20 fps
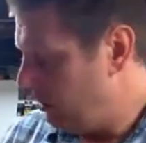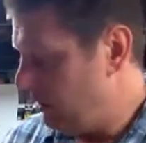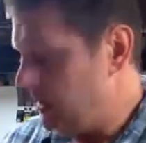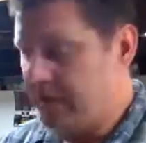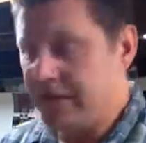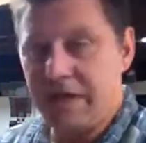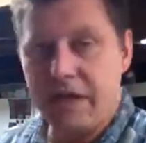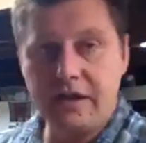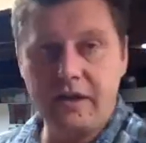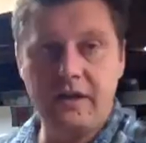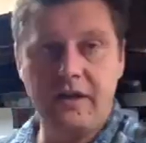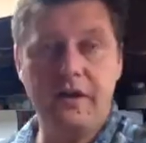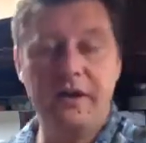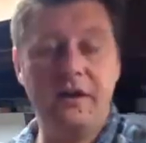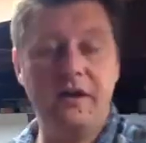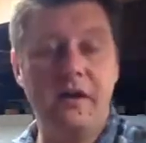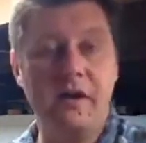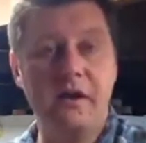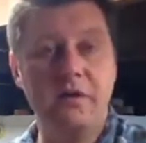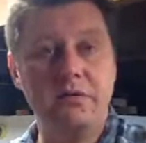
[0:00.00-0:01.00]
We'll let that
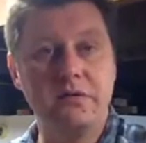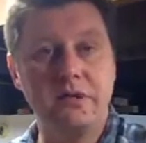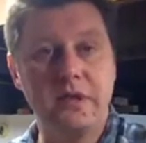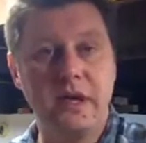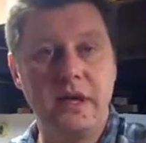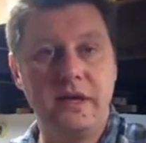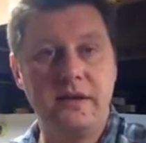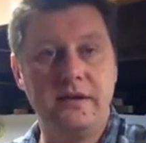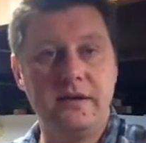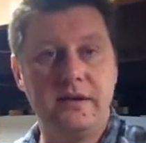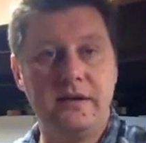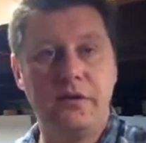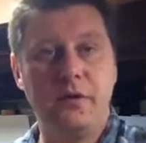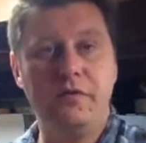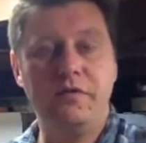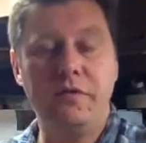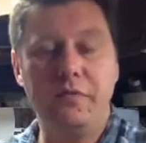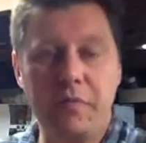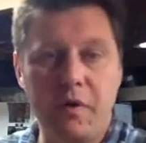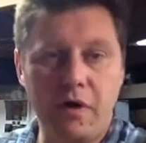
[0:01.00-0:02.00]
clear out, and
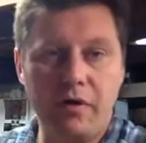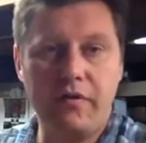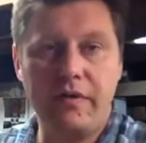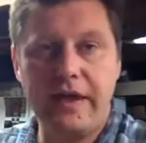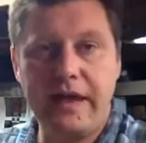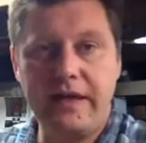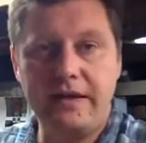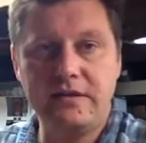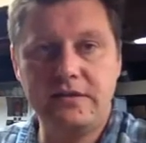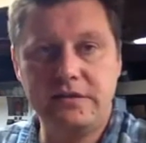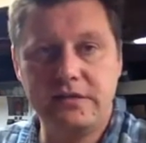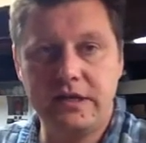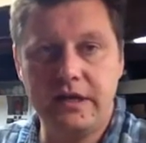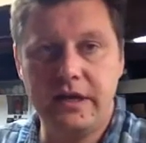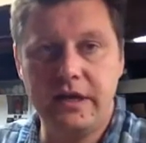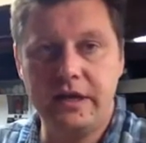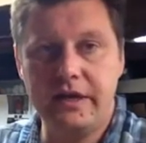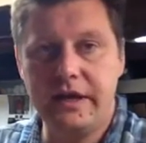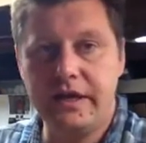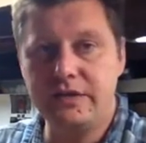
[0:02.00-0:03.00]
hopefully bottle that
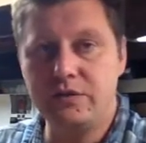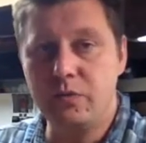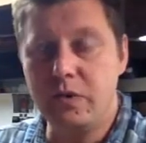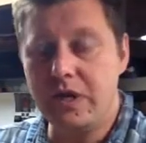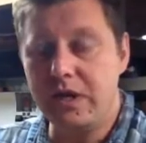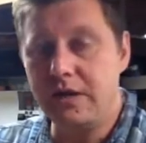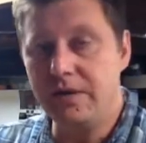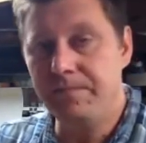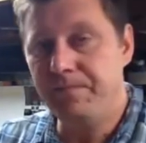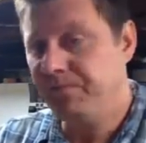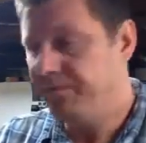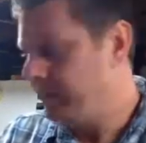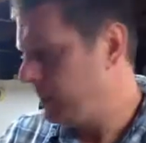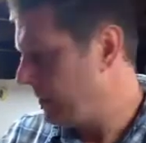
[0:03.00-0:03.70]
next week.